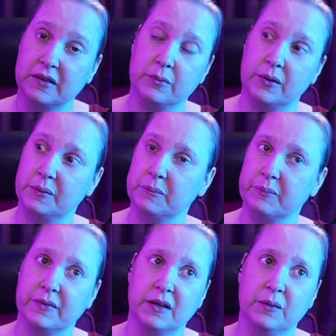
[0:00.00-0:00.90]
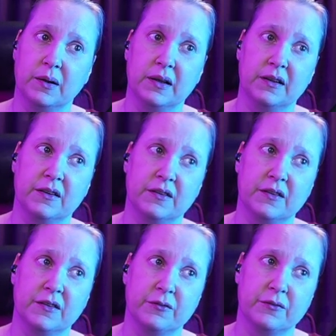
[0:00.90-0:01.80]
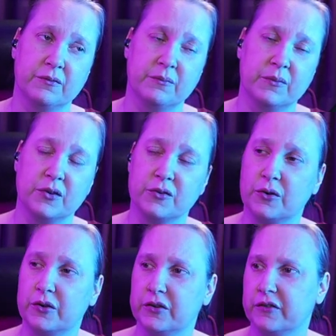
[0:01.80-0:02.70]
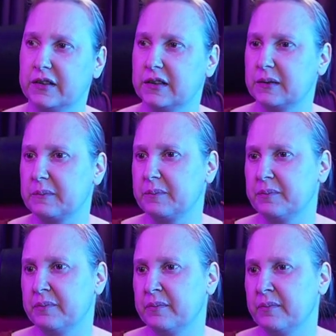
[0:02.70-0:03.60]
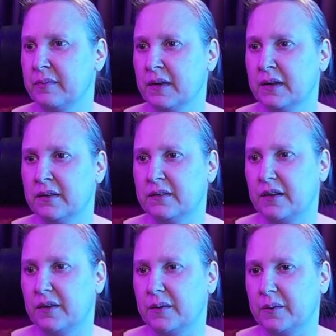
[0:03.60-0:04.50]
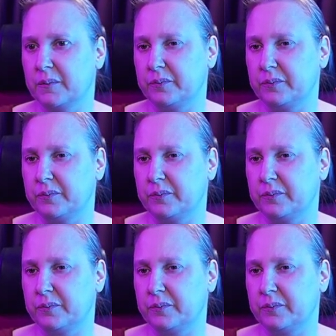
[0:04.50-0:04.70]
this one. Well, the source of it. So